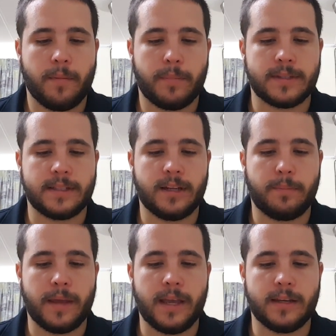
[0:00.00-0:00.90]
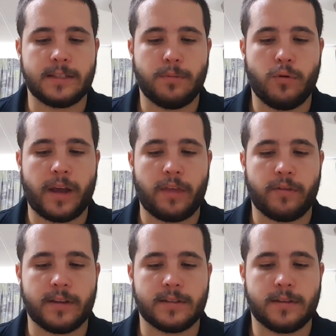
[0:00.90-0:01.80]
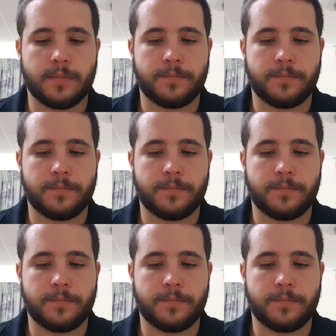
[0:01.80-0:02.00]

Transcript: but still appeared at small gatherings.